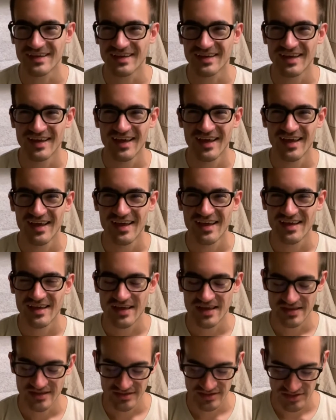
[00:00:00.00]

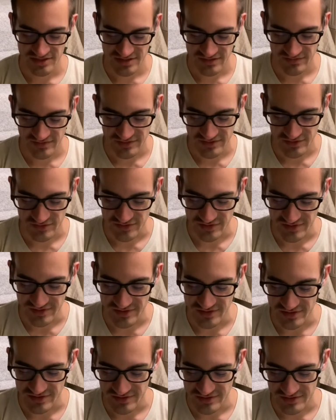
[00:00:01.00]
and it just feels really
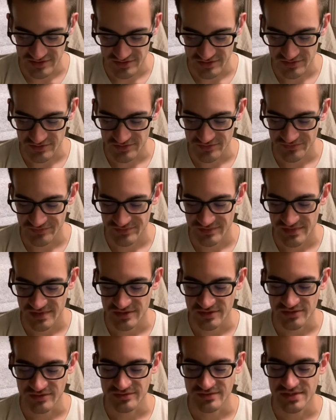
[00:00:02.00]
good to,
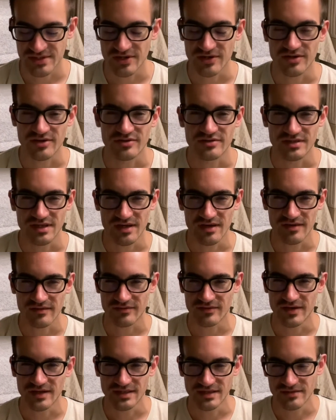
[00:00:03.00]
start your day off,
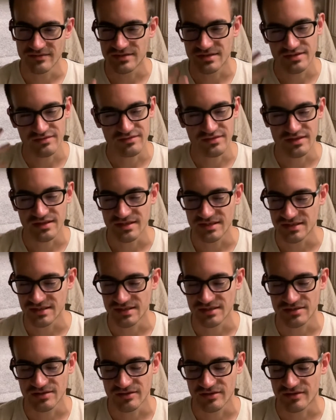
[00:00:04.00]
right? I was even listening
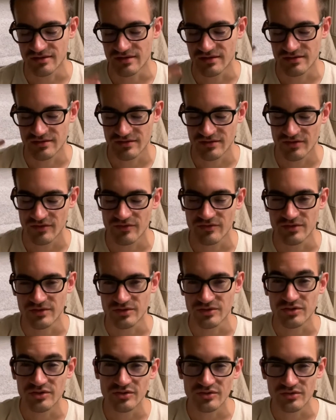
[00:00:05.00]
to her through the
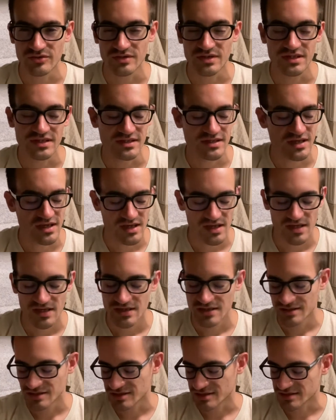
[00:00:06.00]
noon and
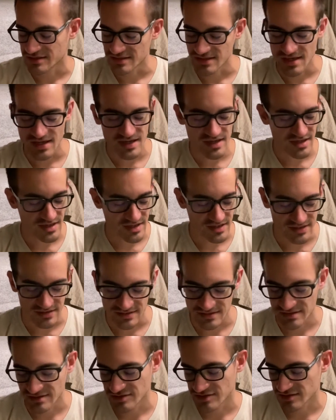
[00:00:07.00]
just,
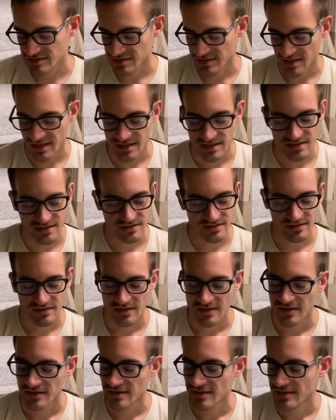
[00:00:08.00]
yes, I'm just getting
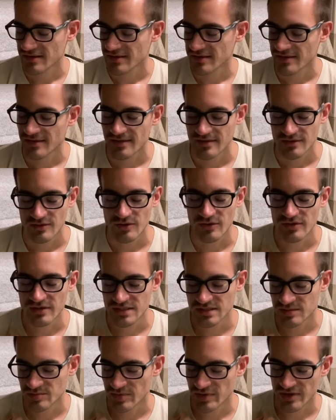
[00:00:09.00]
the Holy
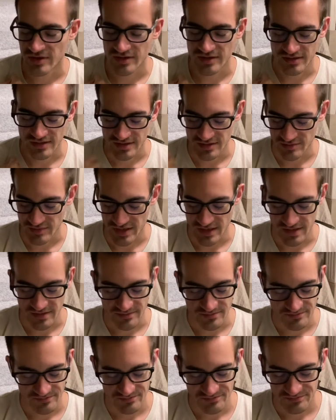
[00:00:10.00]
Spirit in my
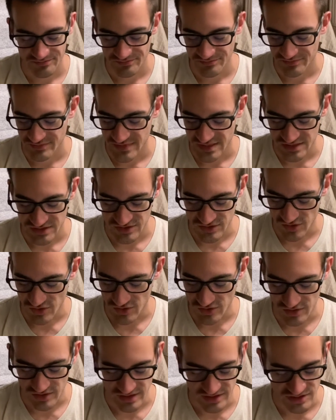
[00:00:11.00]

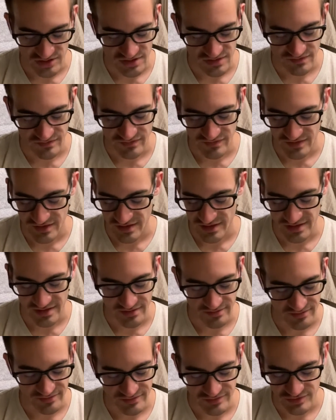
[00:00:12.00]
soul. I just feeling
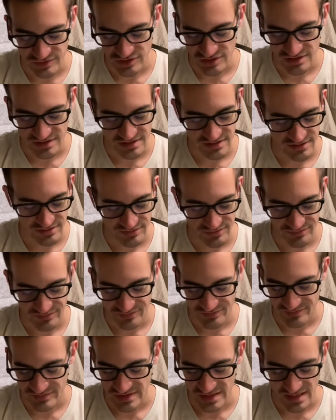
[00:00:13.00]
him just.
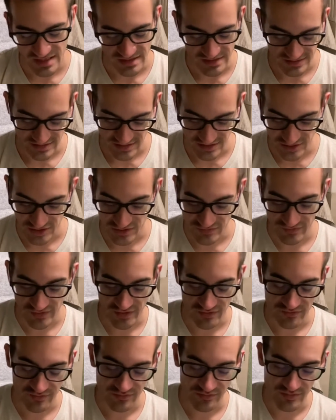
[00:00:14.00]
Yes, I just felt
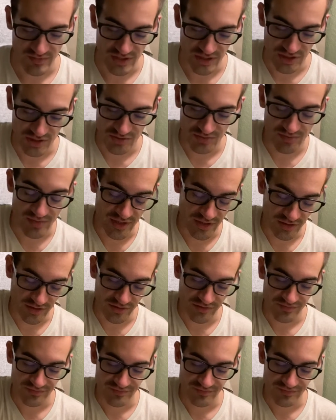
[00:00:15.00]
much better